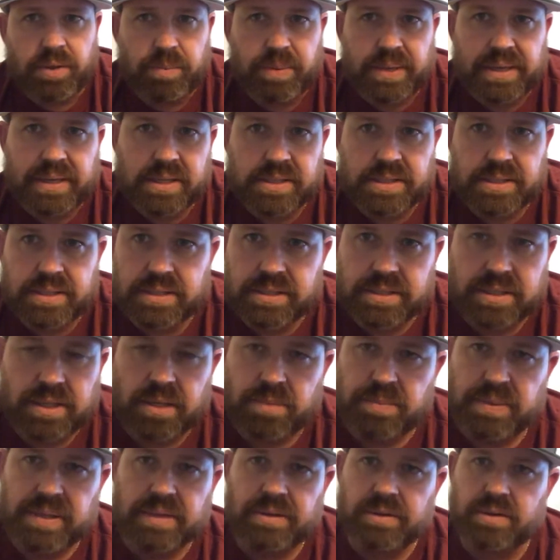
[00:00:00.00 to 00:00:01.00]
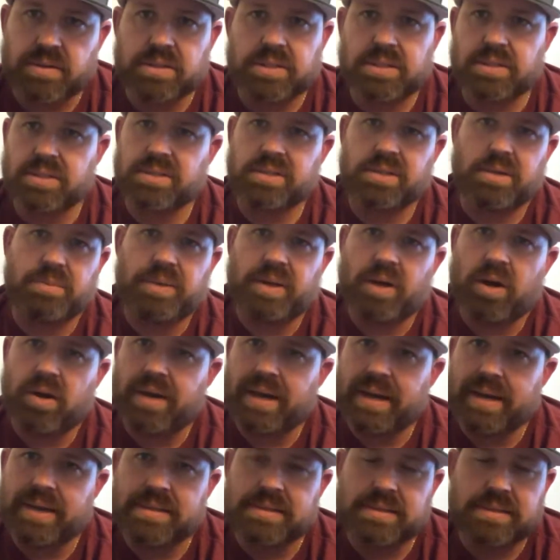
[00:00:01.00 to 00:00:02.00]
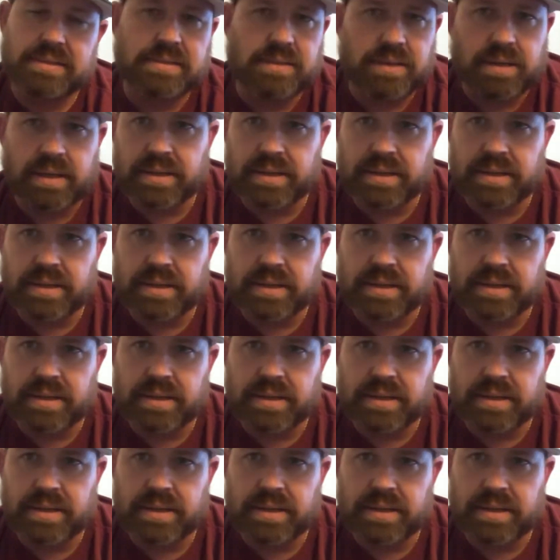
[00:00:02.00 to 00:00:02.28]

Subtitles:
because there's just gonna be all kinds